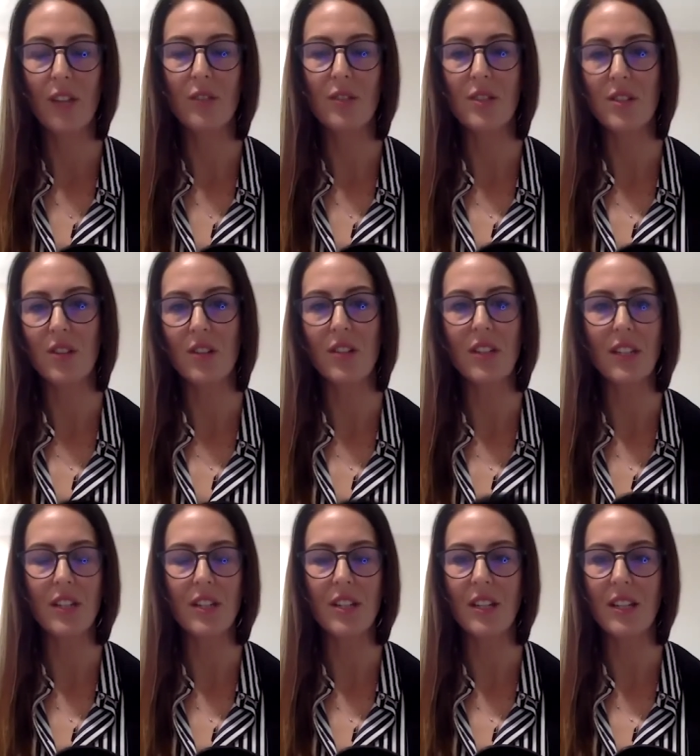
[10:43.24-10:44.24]
looks know? so
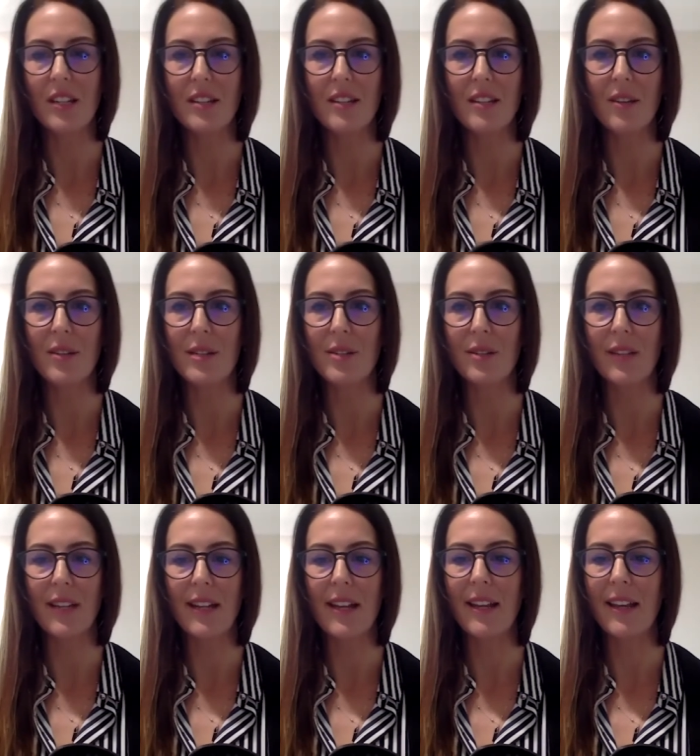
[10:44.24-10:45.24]
delicious. I was
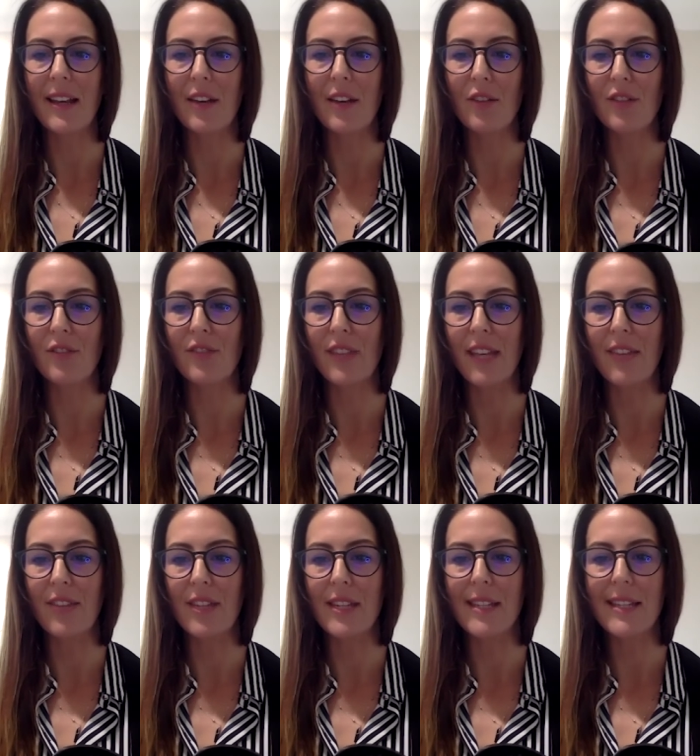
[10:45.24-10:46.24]
looking at it and all the
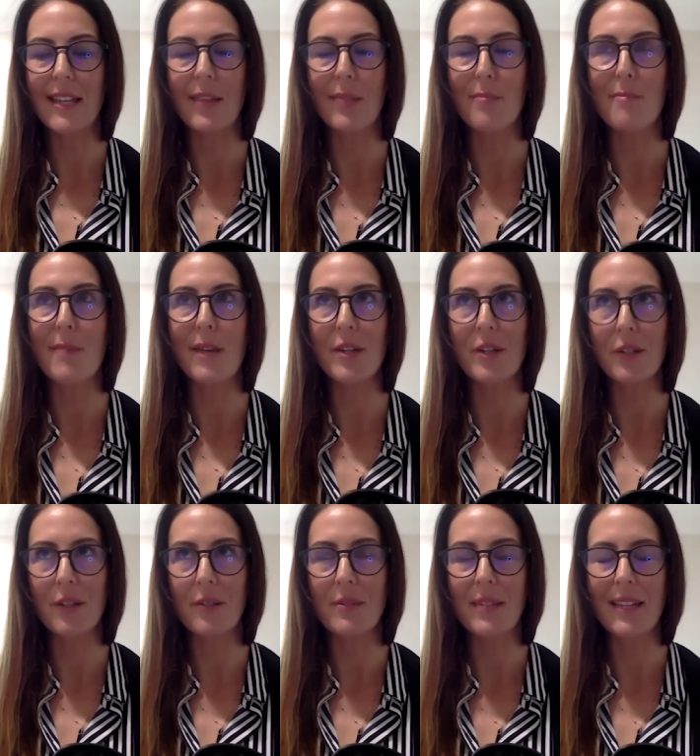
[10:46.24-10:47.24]
flavors and the
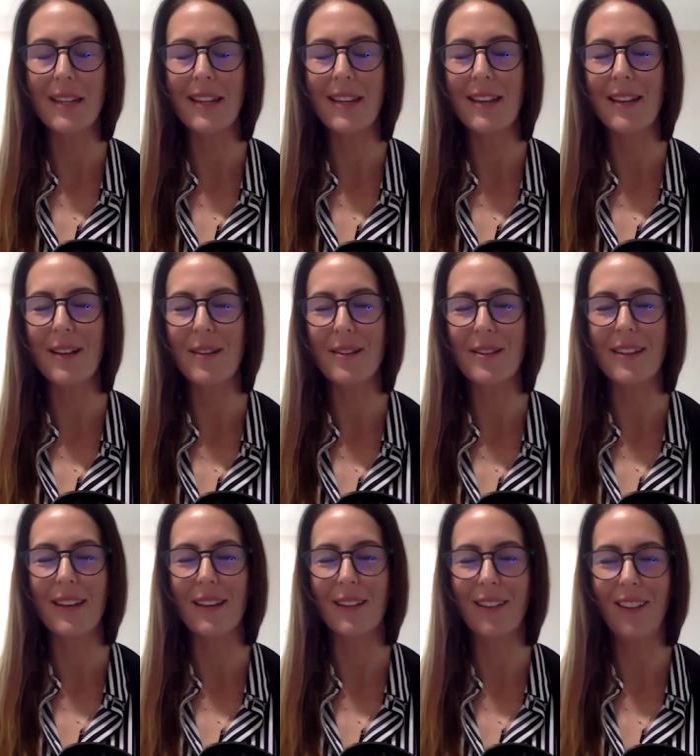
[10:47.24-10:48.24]
mushrooms in it. I was
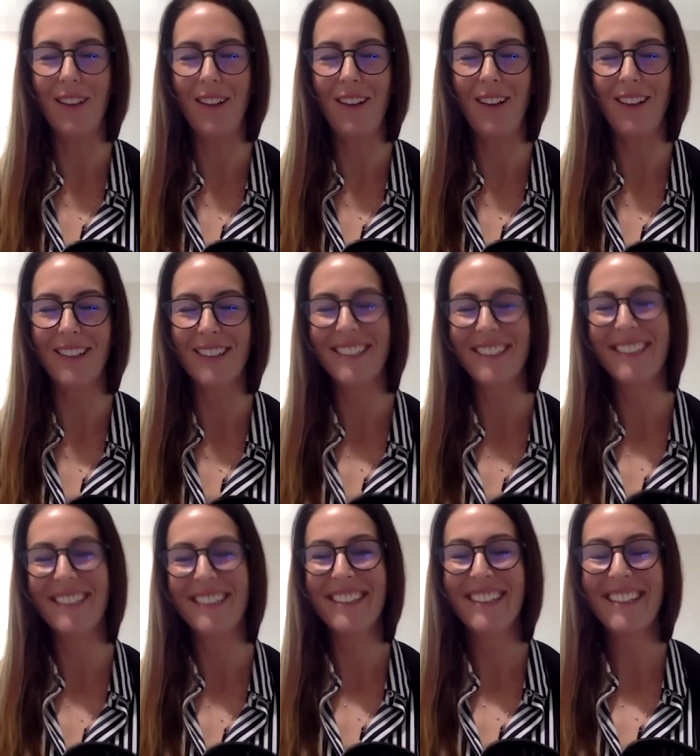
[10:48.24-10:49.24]
like, oh,
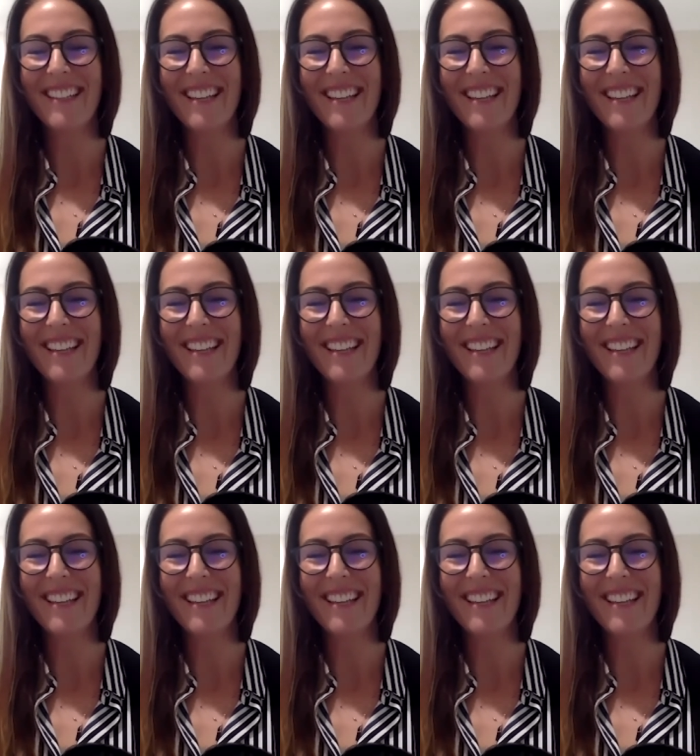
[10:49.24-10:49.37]
yeah.